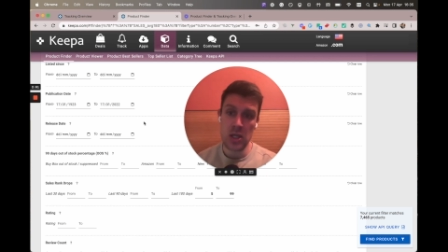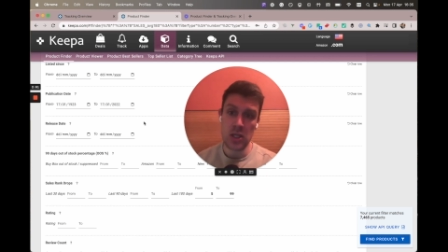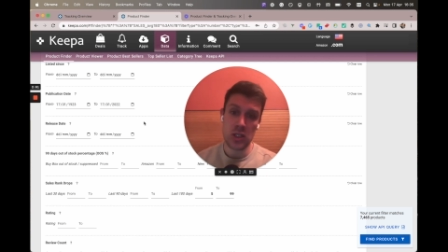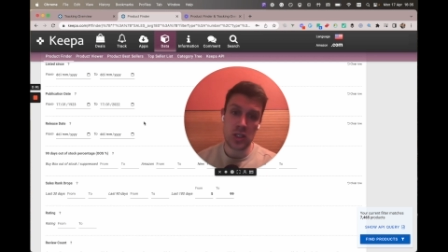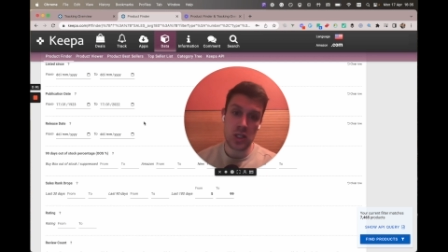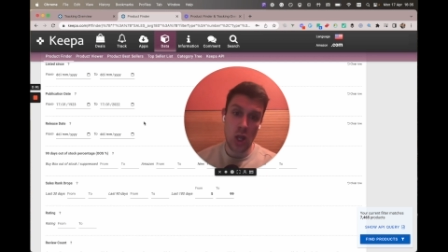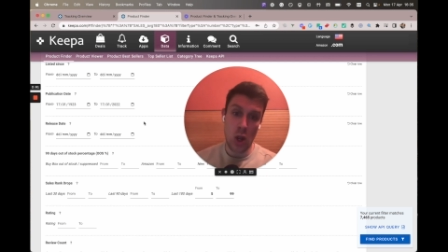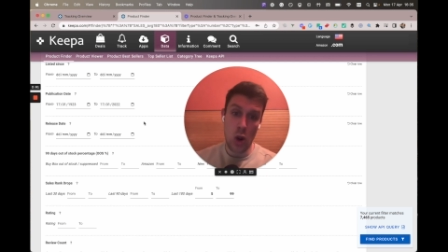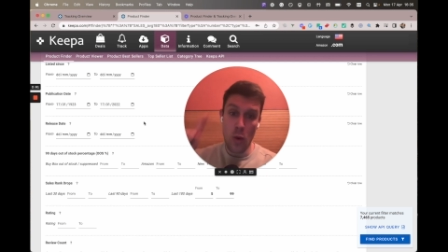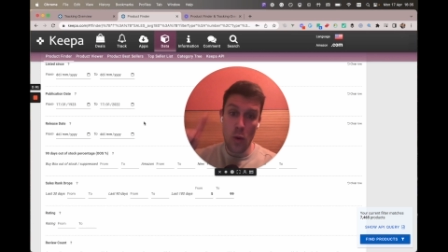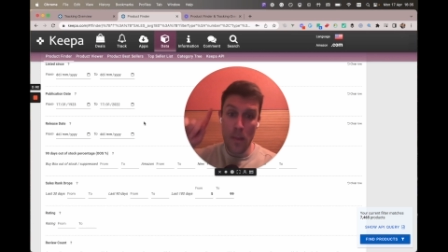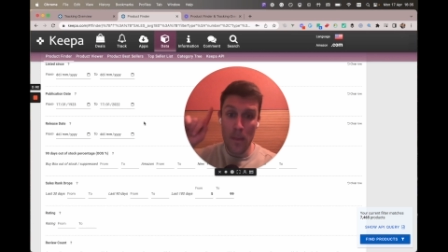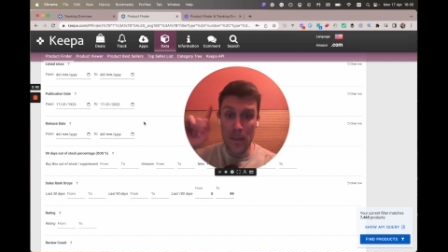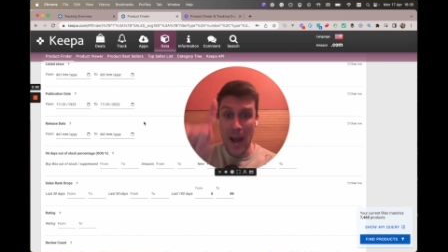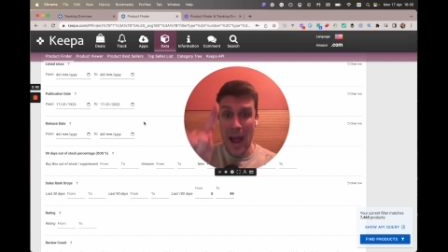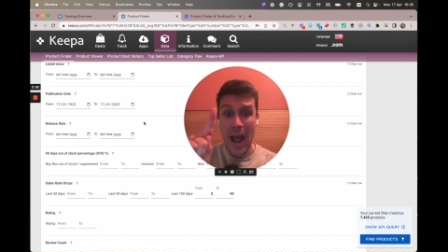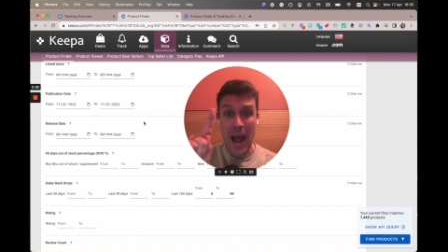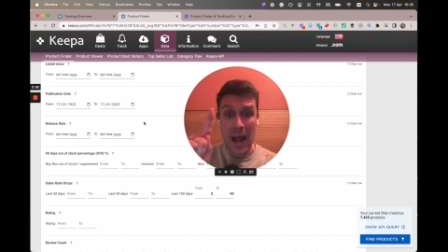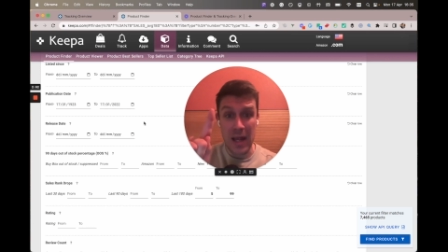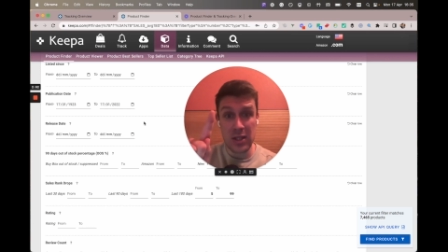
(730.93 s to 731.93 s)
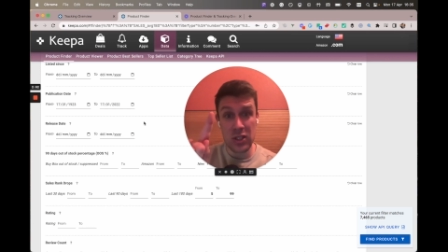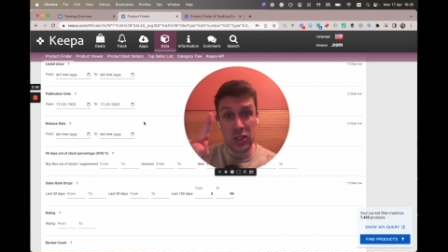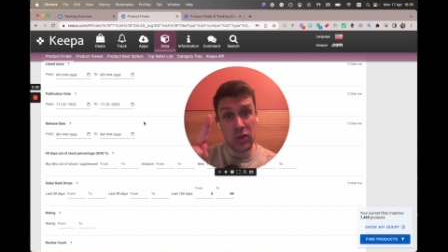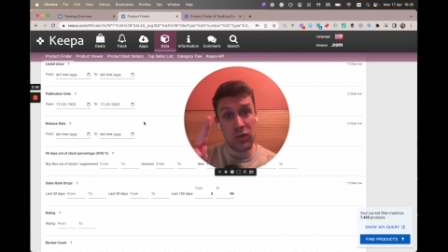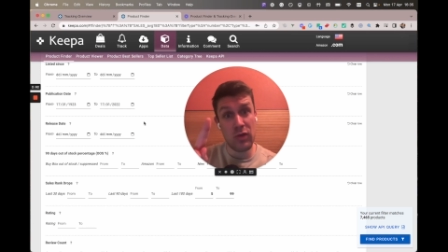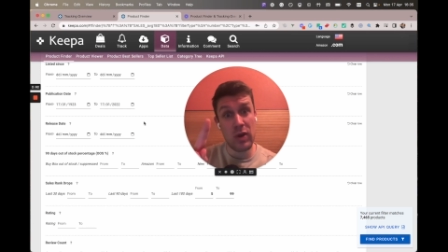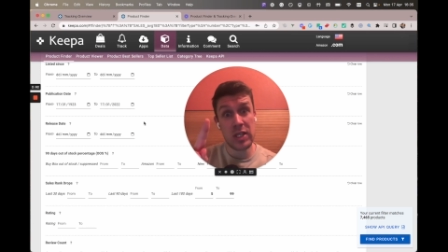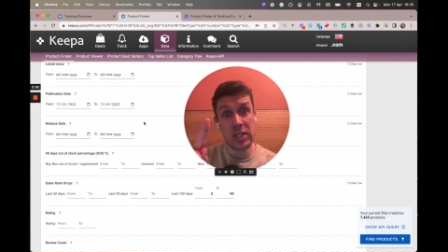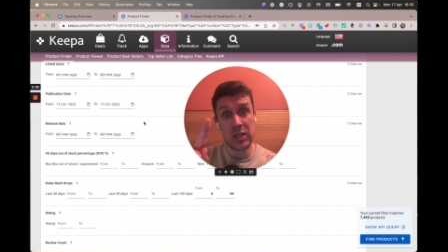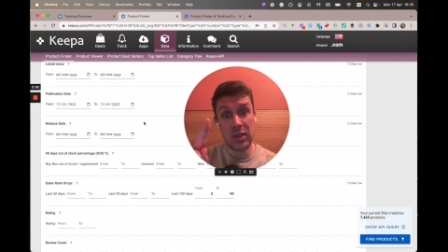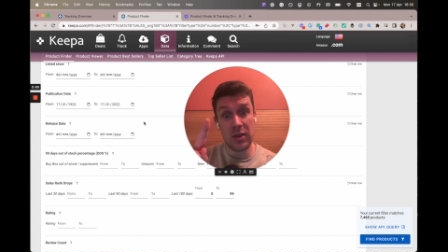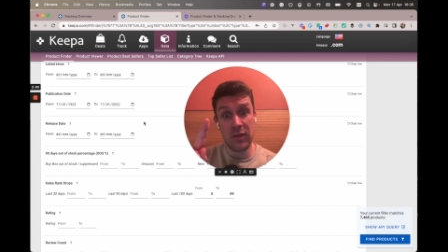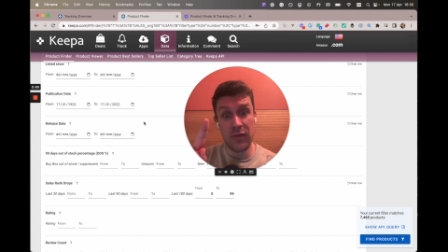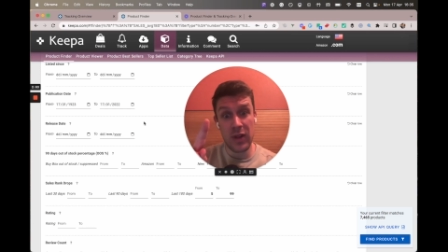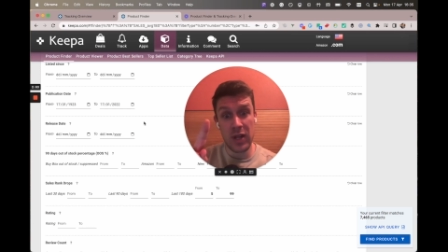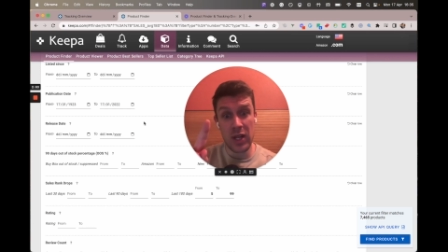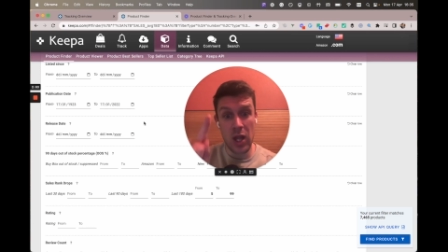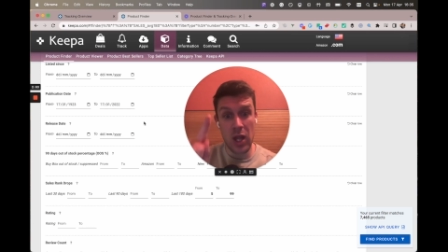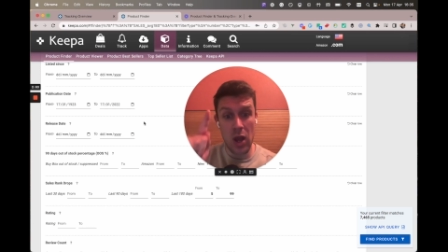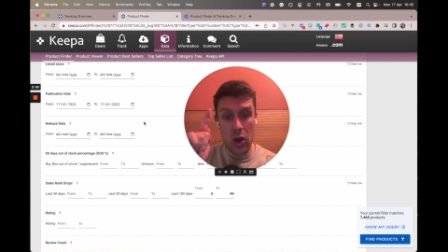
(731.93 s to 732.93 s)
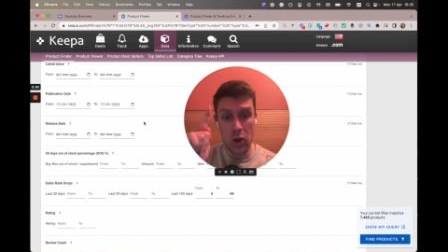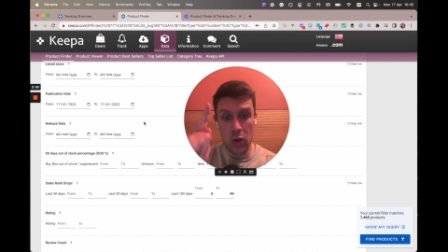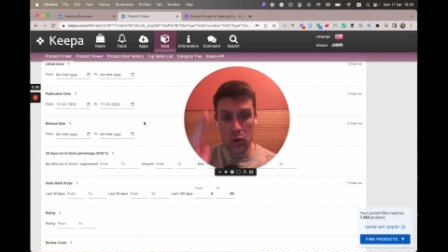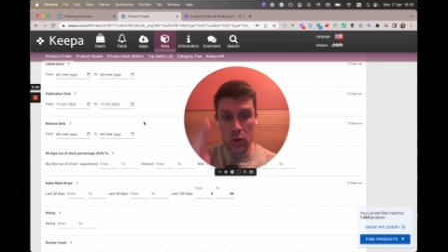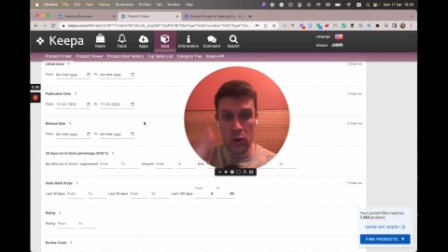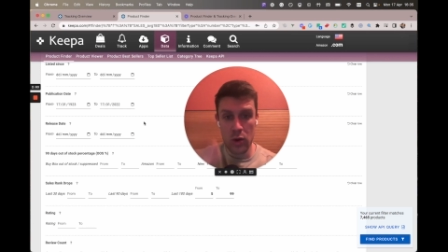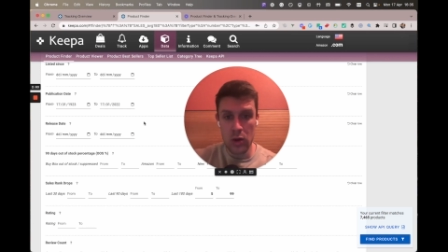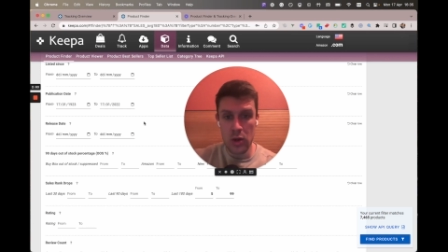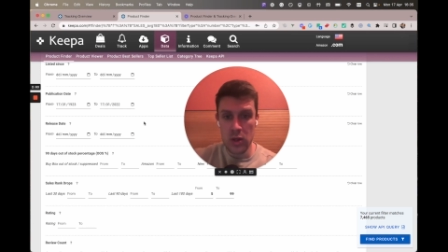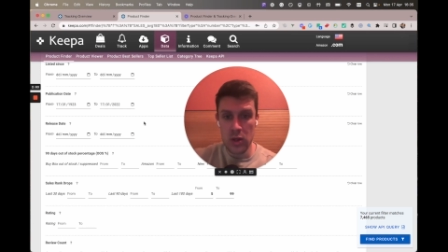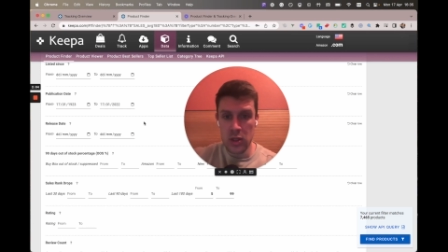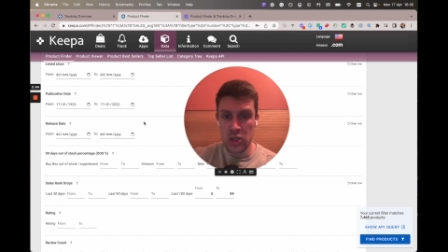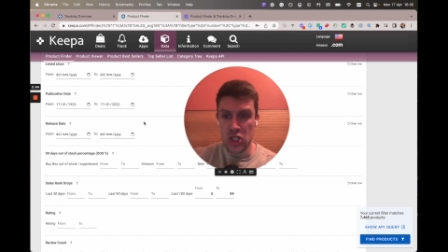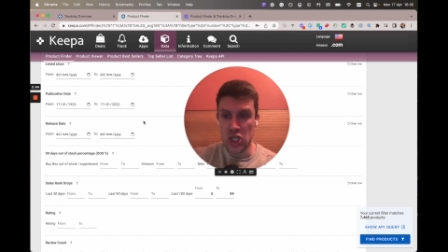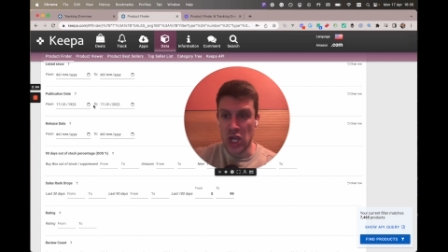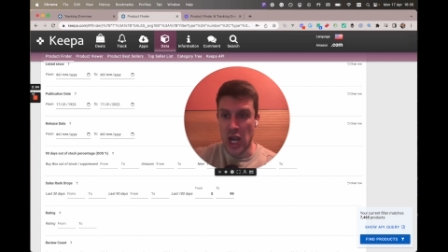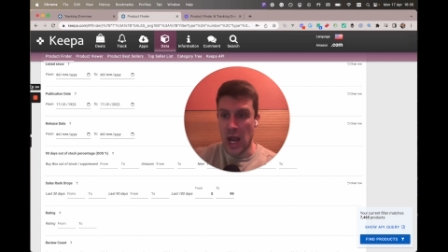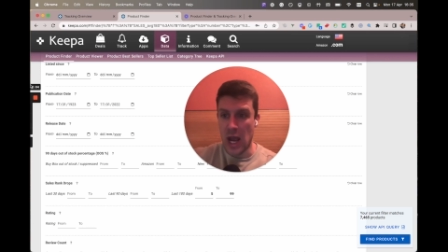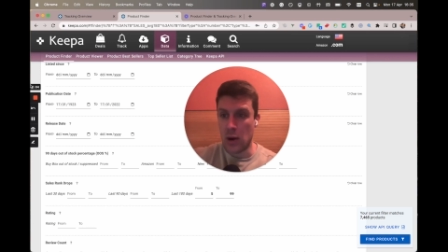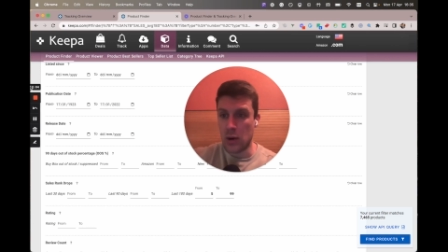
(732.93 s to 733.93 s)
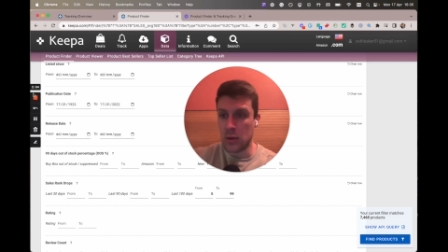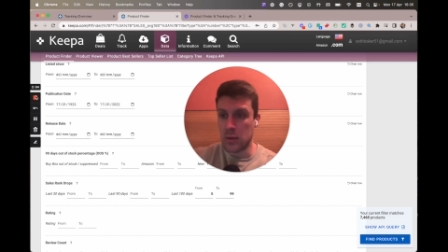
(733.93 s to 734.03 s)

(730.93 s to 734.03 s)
so back to the rest of the video ciao